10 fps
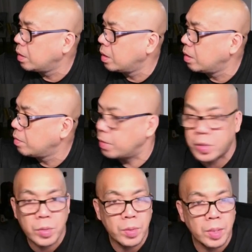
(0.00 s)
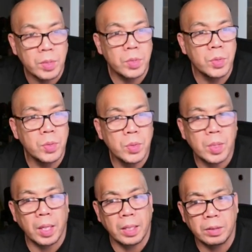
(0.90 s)
Fortuna to
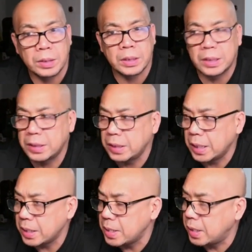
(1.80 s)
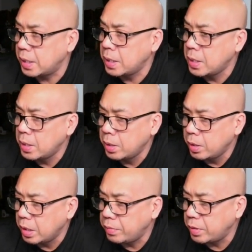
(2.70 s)
Klaus is that
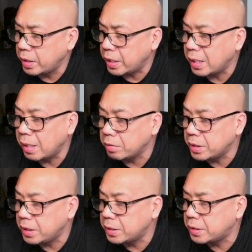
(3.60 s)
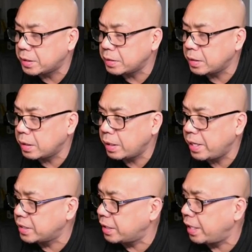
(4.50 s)
if you look at Klaus,
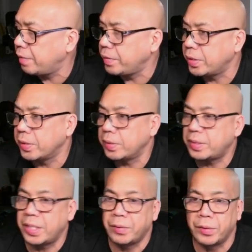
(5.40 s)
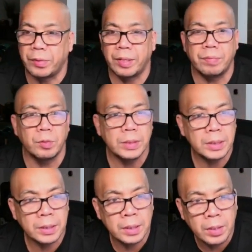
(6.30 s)
has a heavier terrier
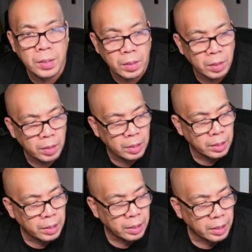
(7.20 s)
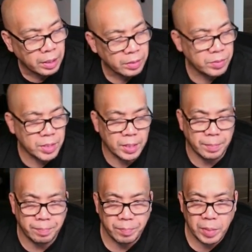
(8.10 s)
influence, and
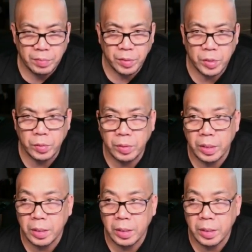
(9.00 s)
Fortuna